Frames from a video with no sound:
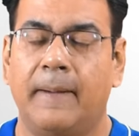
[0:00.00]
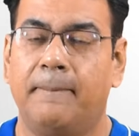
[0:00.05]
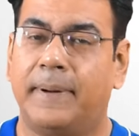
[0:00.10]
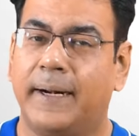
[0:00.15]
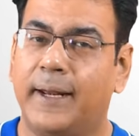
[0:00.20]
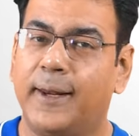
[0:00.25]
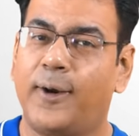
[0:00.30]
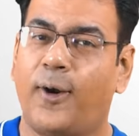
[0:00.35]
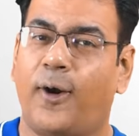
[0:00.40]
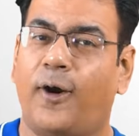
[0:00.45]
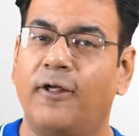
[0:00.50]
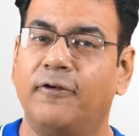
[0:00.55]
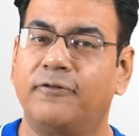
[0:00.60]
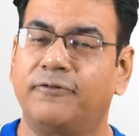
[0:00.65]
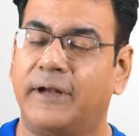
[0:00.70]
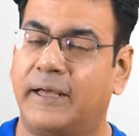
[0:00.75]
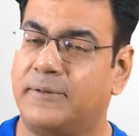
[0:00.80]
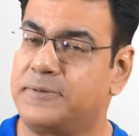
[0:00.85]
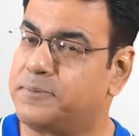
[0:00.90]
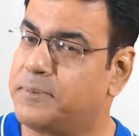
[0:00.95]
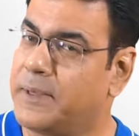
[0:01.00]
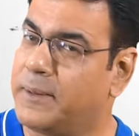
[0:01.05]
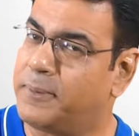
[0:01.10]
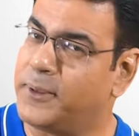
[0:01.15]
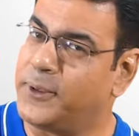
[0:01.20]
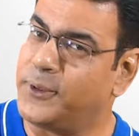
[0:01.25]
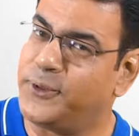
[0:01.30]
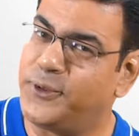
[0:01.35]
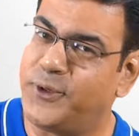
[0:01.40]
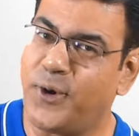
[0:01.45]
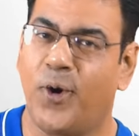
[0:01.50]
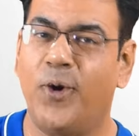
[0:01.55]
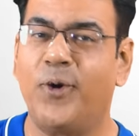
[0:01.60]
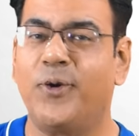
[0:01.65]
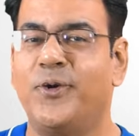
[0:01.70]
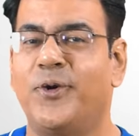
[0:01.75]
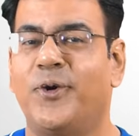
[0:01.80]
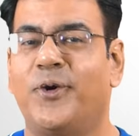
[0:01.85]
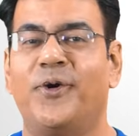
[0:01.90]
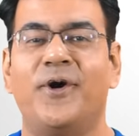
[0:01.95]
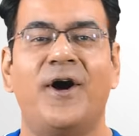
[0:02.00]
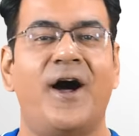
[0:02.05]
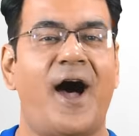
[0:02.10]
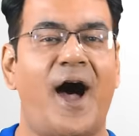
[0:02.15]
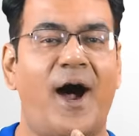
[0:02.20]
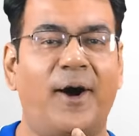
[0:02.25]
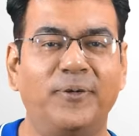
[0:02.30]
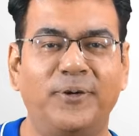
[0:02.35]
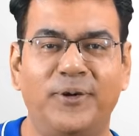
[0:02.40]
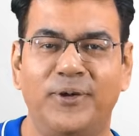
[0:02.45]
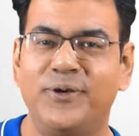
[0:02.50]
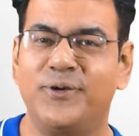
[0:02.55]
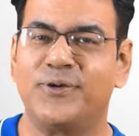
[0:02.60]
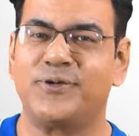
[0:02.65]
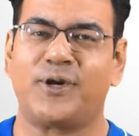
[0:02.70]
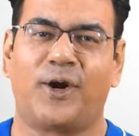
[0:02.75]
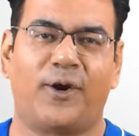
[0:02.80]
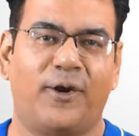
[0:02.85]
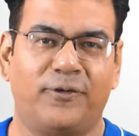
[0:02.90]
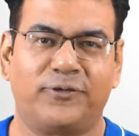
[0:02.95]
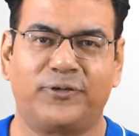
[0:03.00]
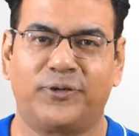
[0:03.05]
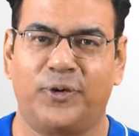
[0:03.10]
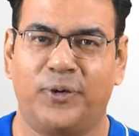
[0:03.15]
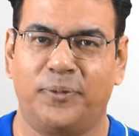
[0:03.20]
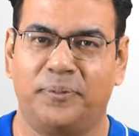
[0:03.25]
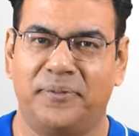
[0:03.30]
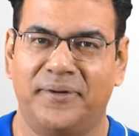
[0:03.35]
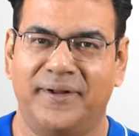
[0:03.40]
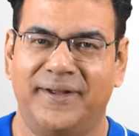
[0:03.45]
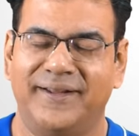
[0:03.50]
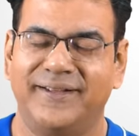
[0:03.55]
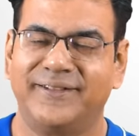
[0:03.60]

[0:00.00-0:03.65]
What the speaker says: But a lot of times people don't know how to use out of scope.